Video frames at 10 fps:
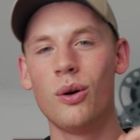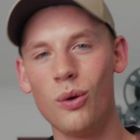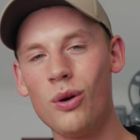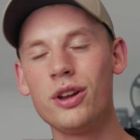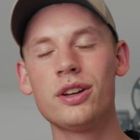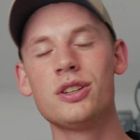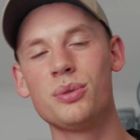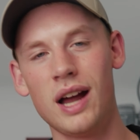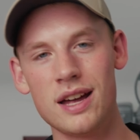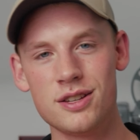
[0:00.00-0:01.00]
Or you can do
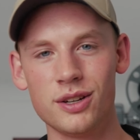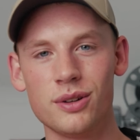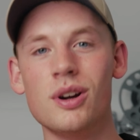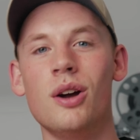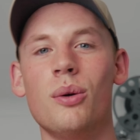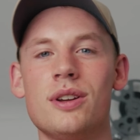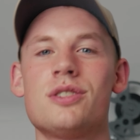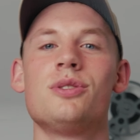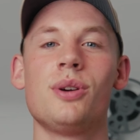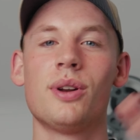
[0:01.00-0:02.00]
what I do, which
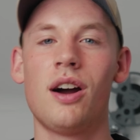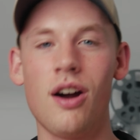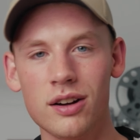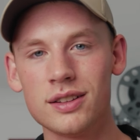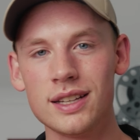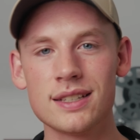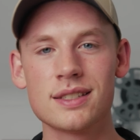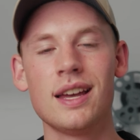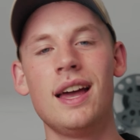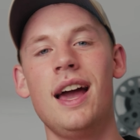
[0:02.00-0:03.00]
is you go to
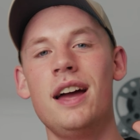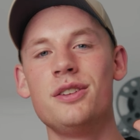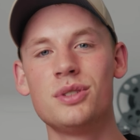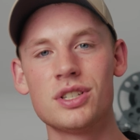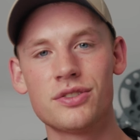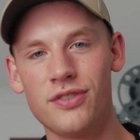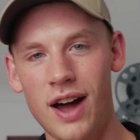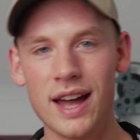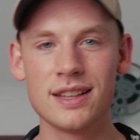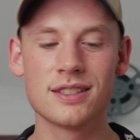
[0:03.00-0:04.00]
Artlist and you just
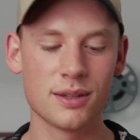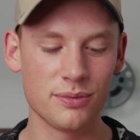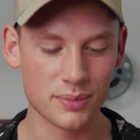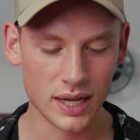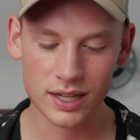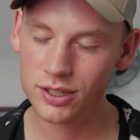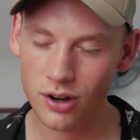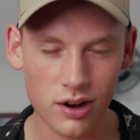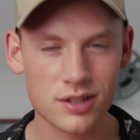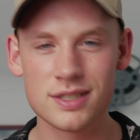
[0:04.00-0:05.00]
find some
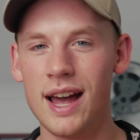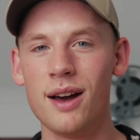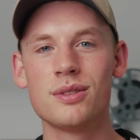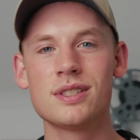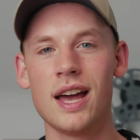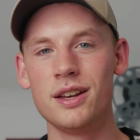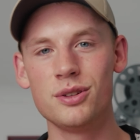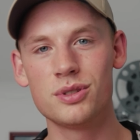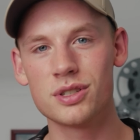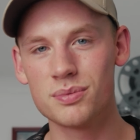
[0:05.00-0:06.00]
car sounds and
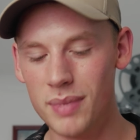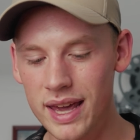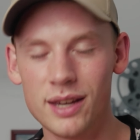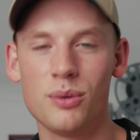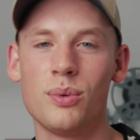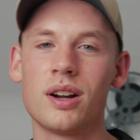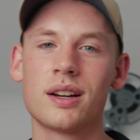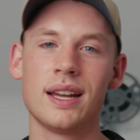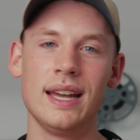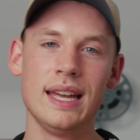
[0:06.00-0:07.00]
you just make it
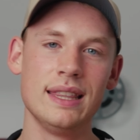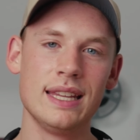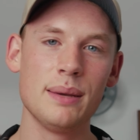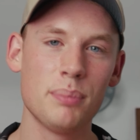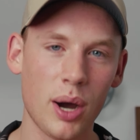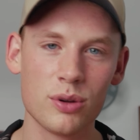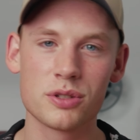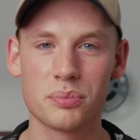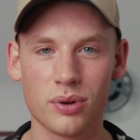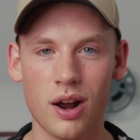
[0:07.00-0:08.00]
work in the
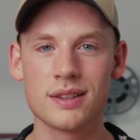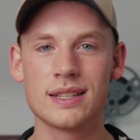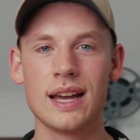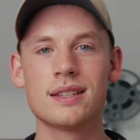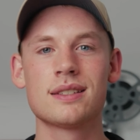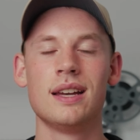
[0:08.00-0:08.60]
post process.